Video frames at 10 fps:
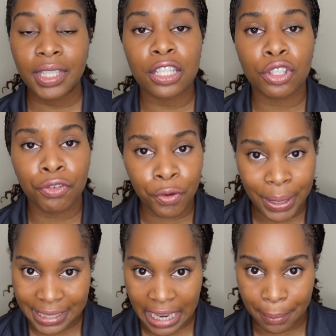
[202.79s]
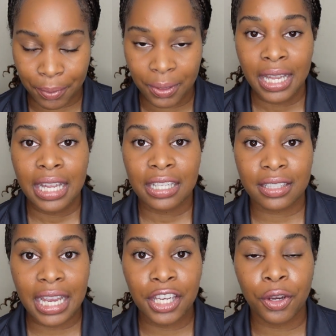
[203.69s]
So for example,
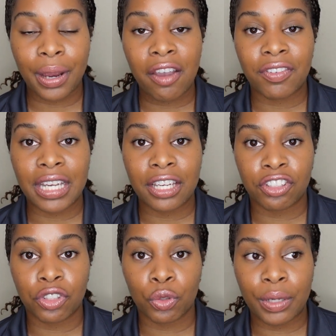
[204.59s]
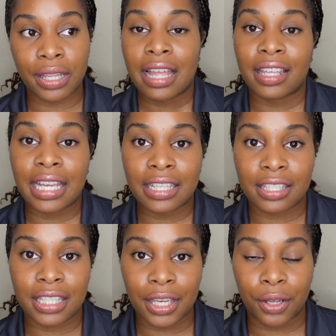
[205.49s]
say you're having an issue with the
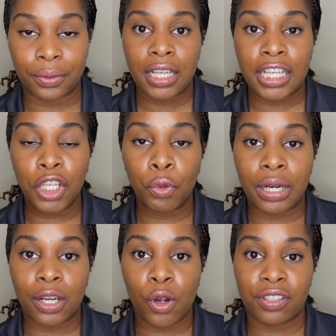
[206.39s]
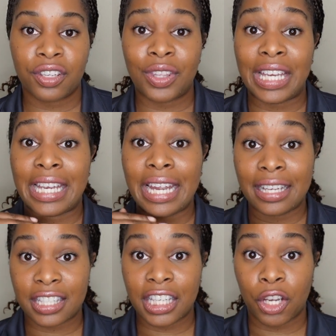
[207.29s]
NCO, then you want to go to the
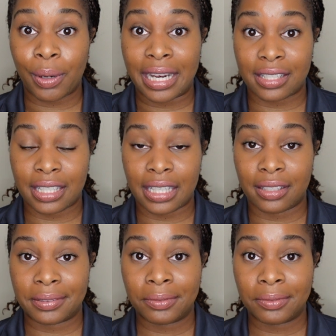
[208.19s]
NCOIC.